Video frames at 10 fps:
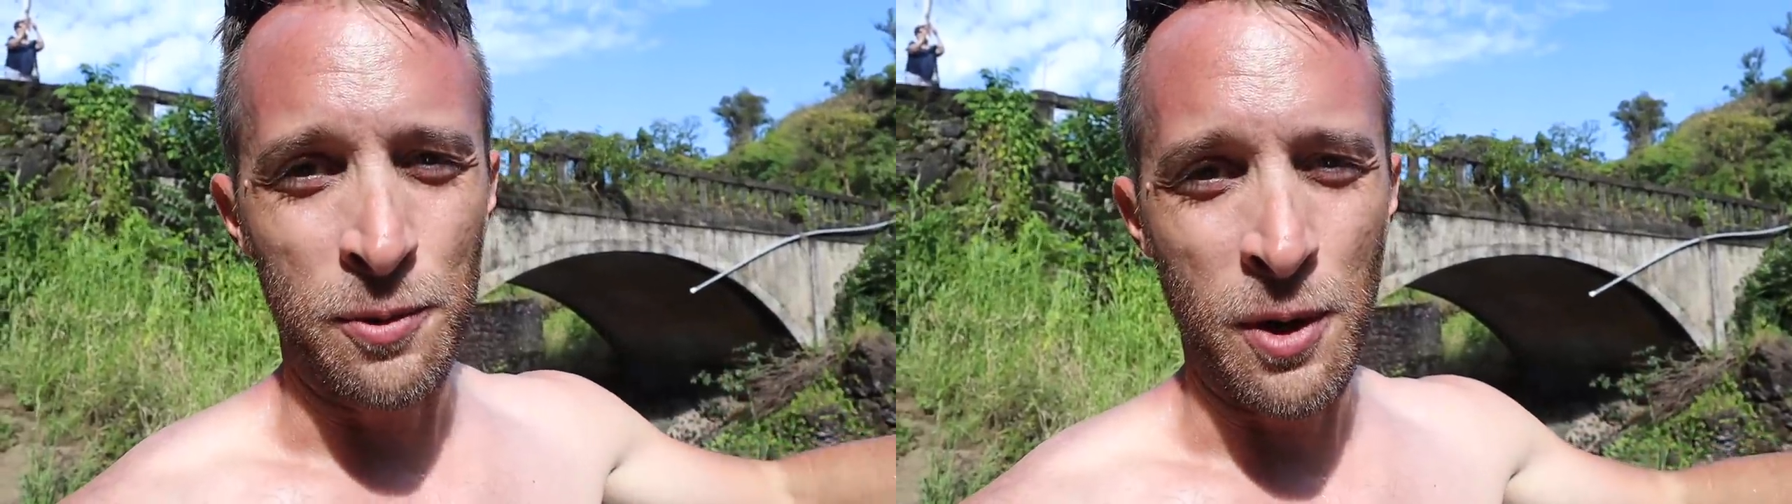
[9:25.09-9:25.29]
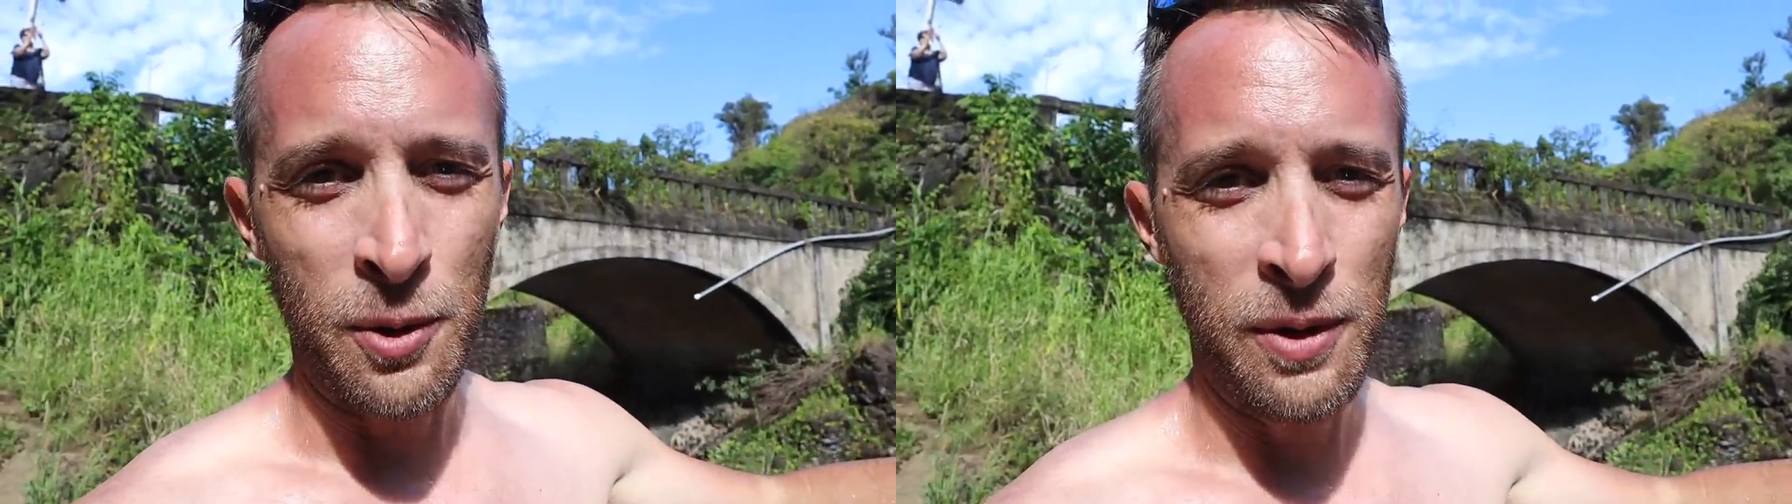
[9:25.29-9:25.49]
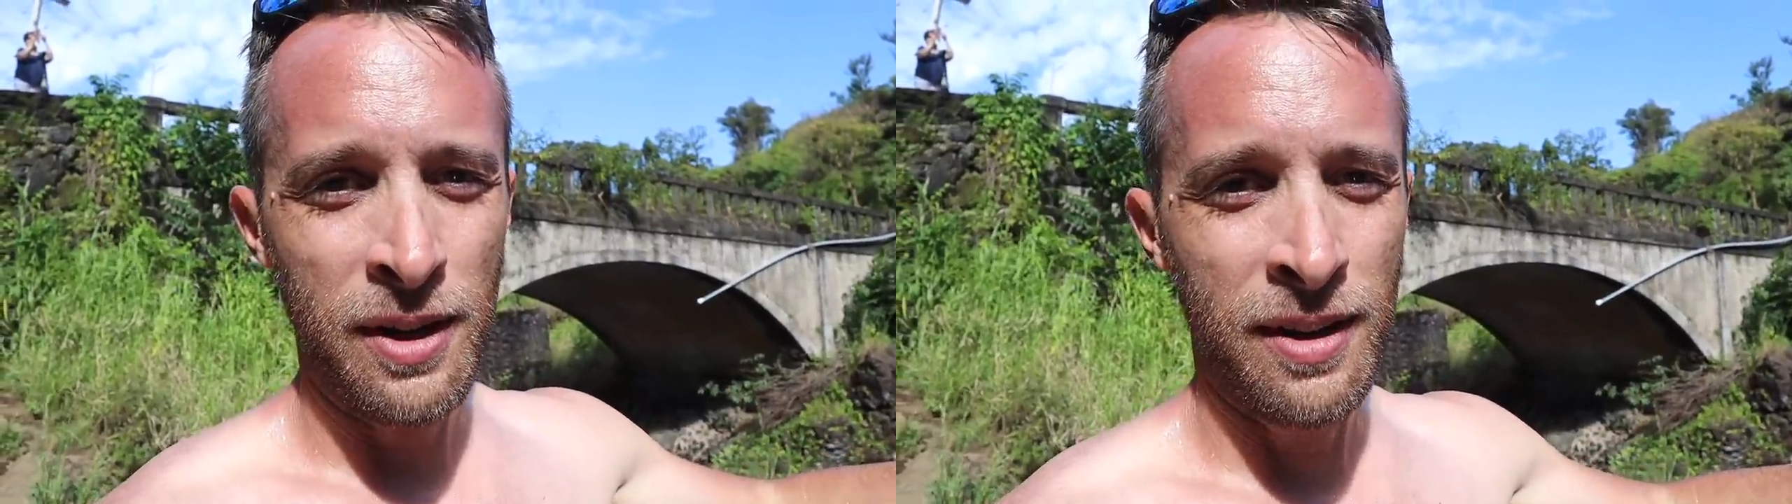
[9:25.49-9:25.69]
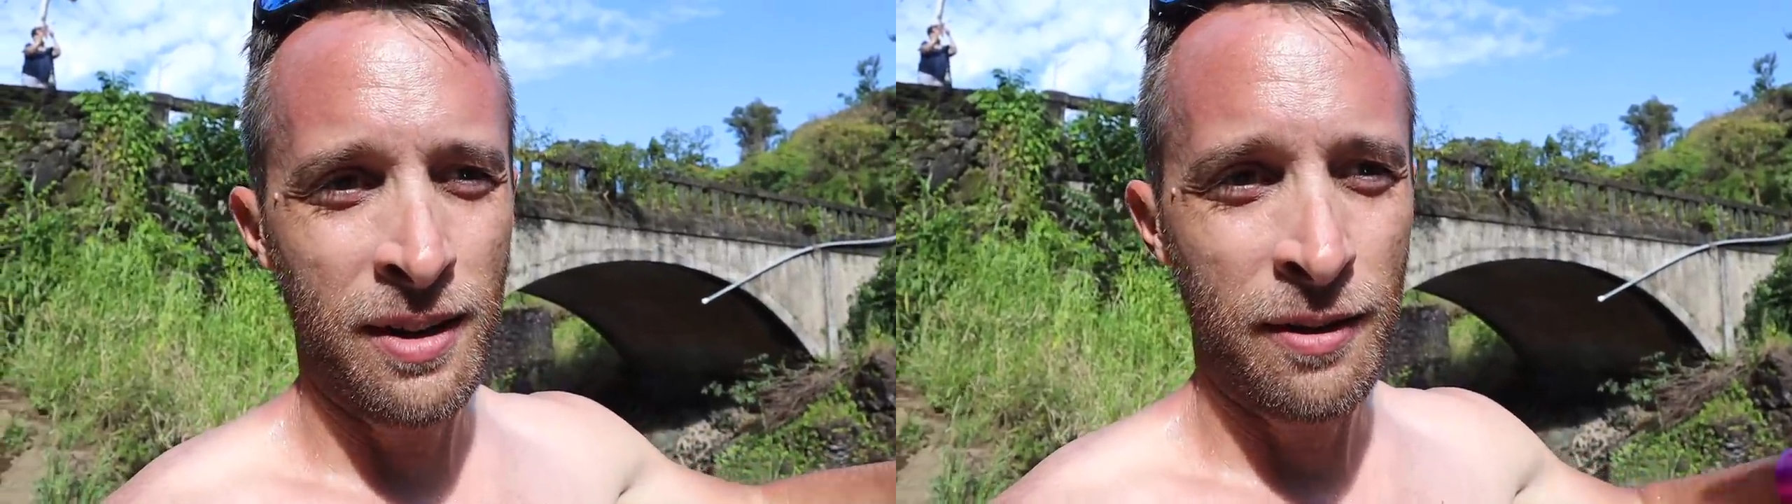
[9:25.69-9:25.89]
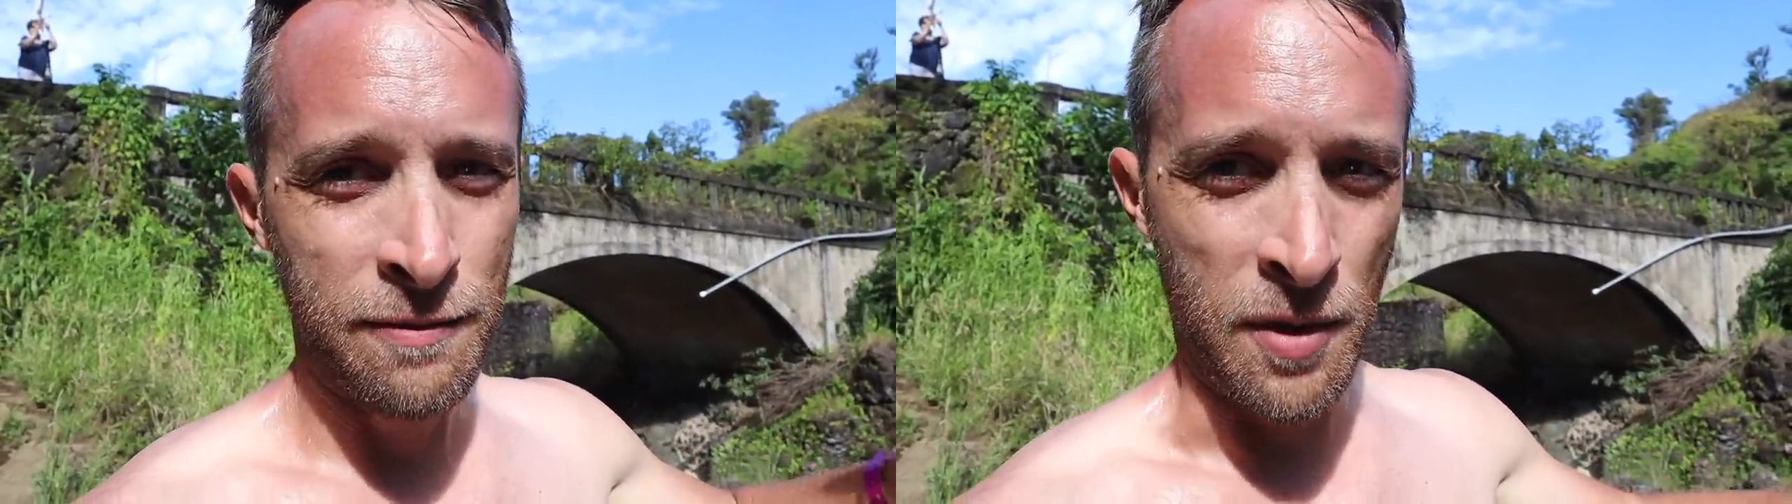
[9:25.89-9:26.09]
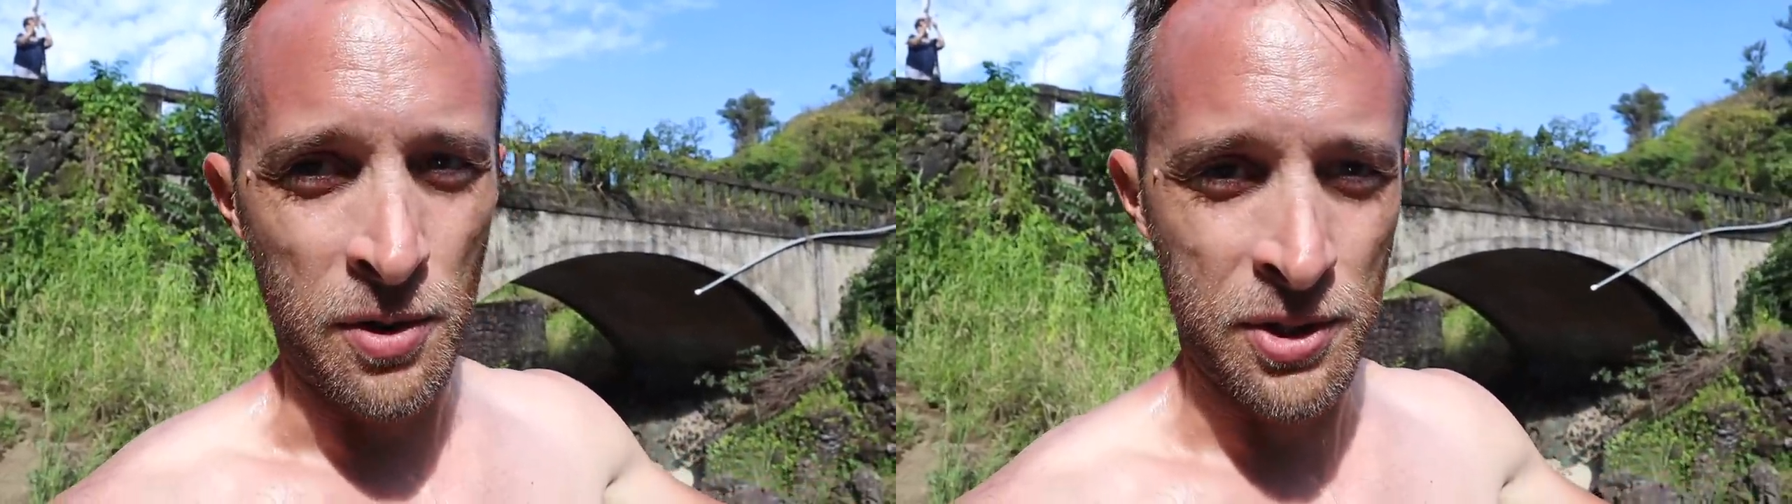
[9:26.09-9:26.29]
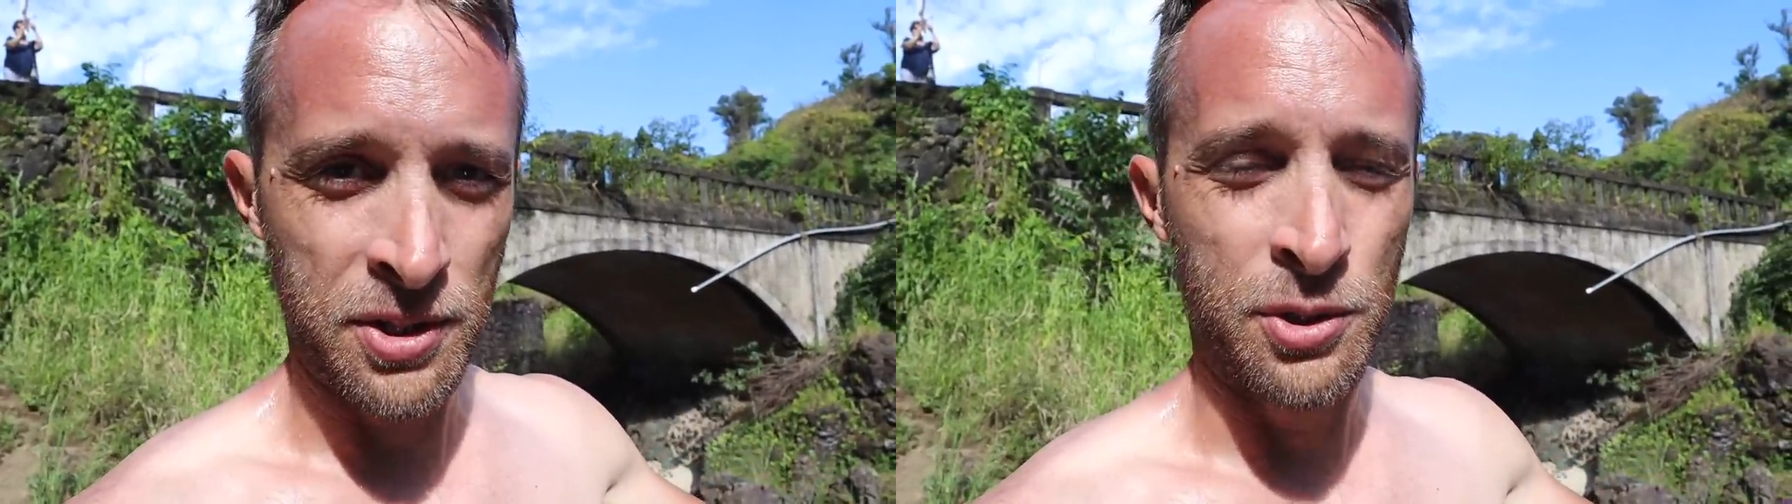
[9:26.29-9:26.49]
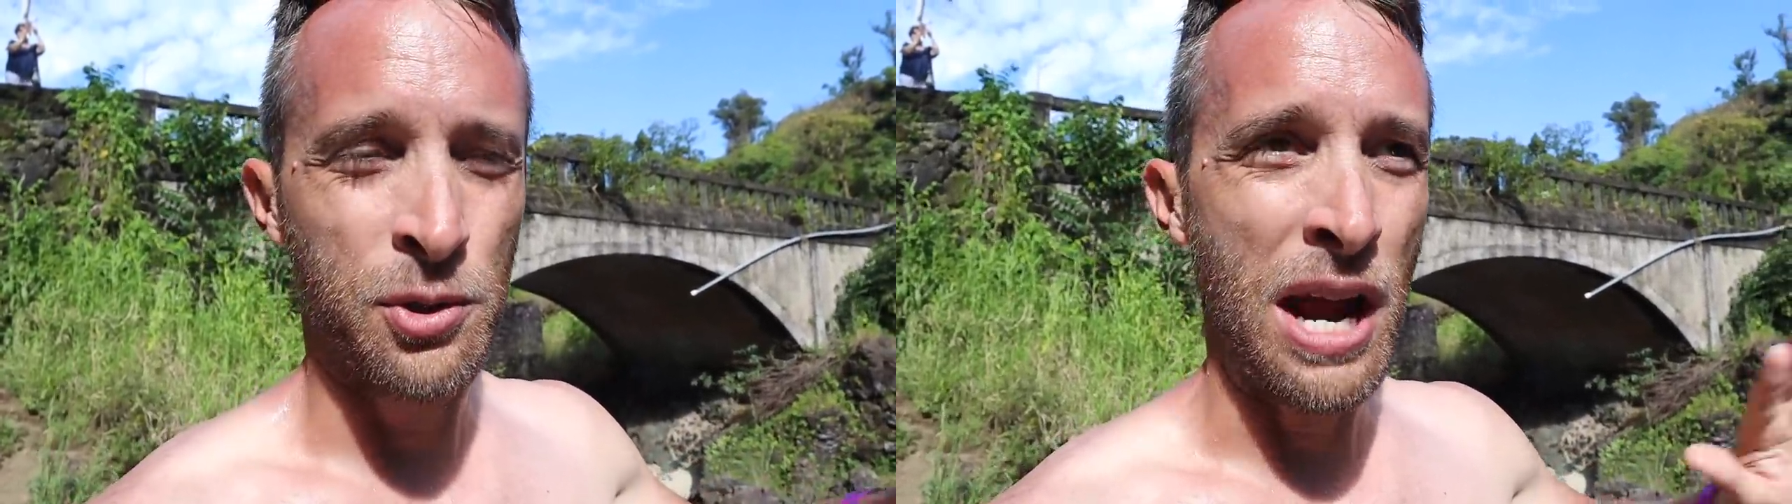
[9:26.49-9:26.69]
road first.